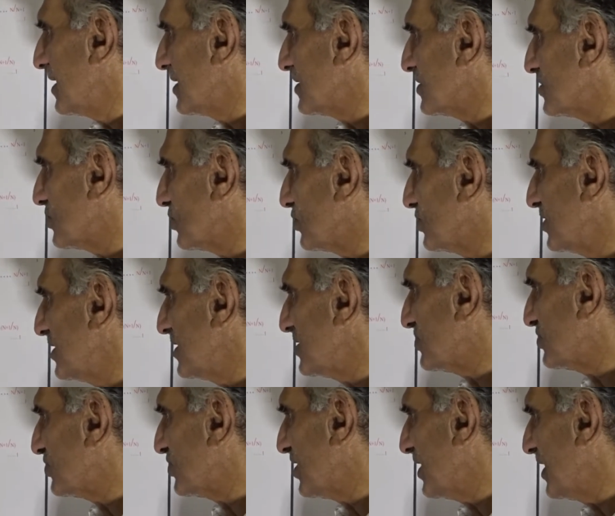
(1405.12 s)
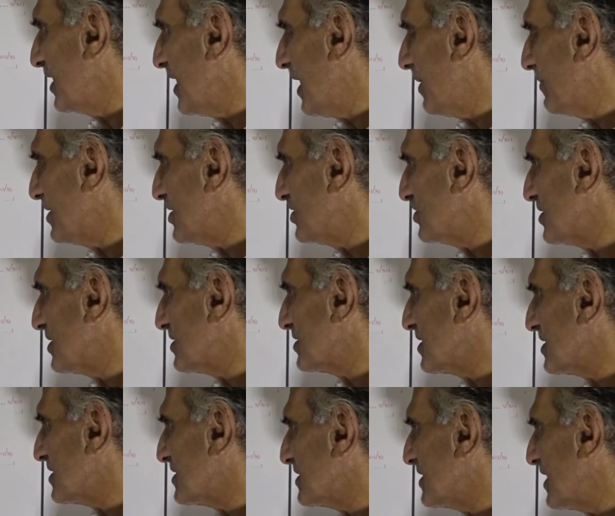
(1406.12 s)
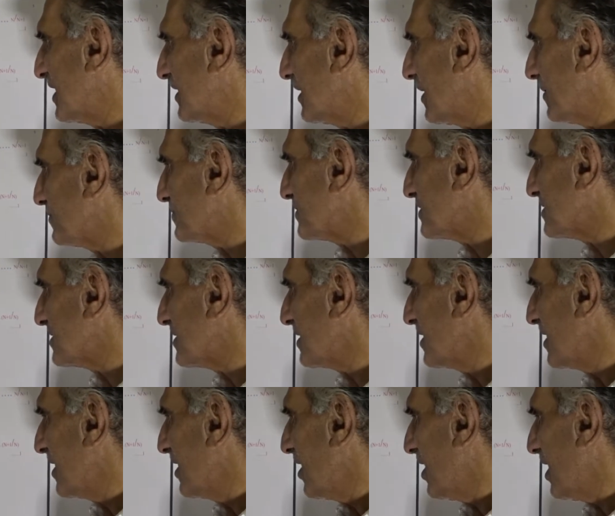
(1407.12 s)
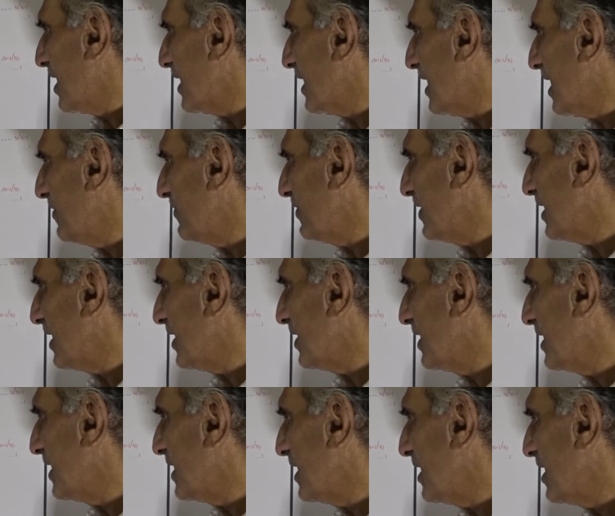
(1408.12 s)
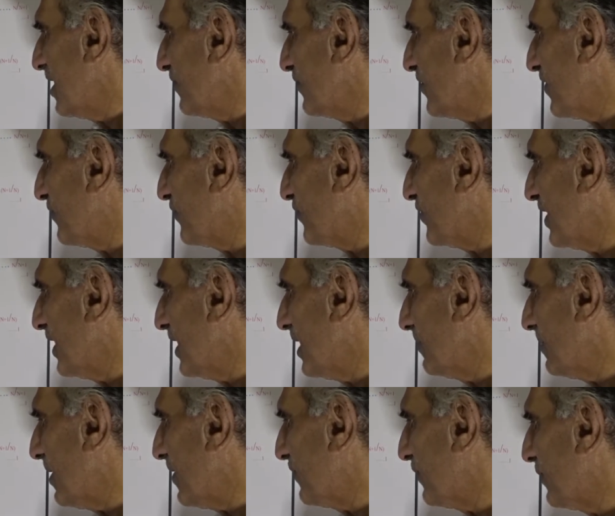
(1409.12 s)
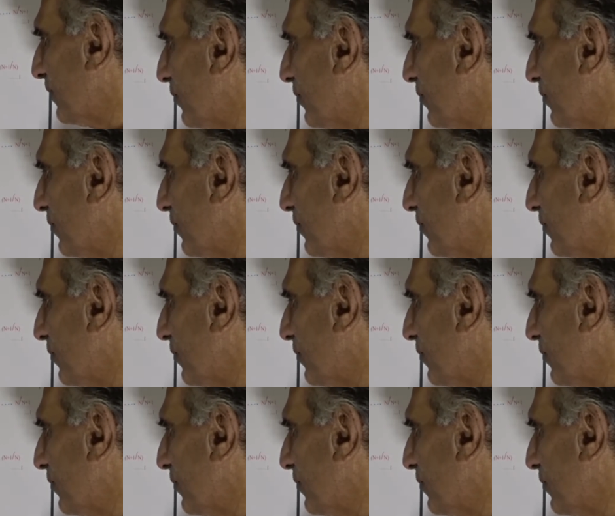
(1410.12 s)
So these three dimensions of setups are having a degree of a freedom of